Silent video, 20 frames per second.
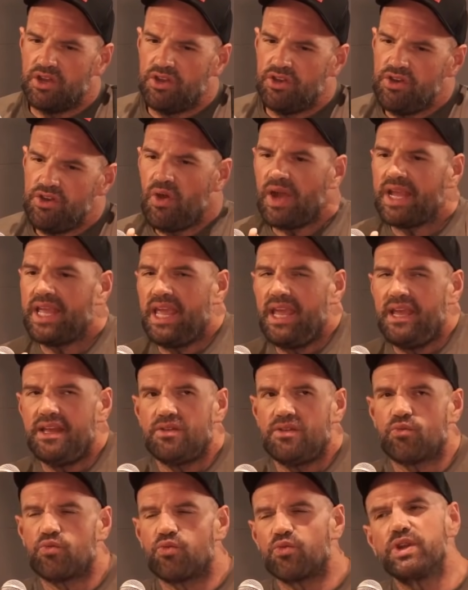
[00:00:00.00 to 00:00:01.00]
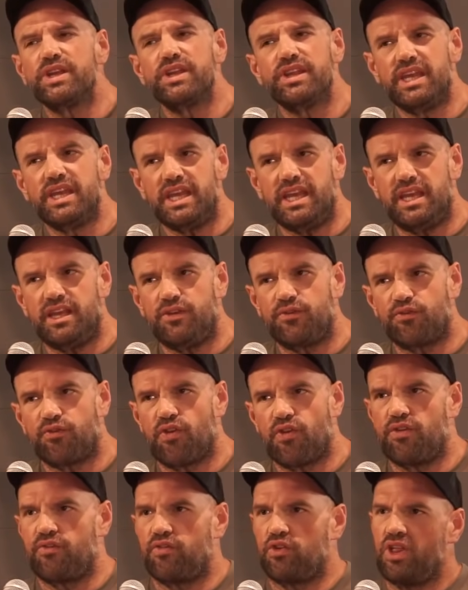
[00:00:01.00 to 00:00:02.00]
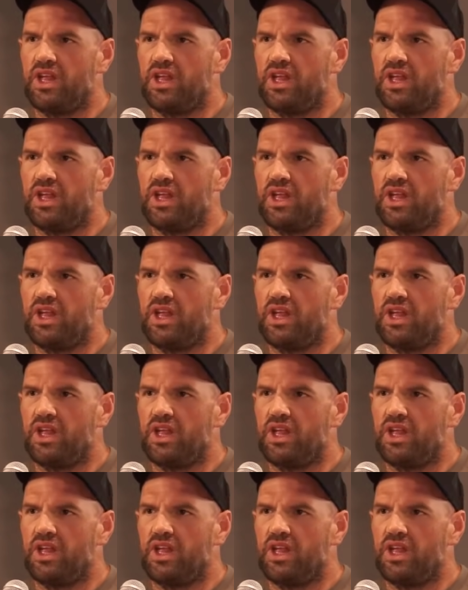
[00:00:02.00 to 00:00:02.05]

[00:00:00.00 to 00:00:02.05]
no, I can't really eat in front of her.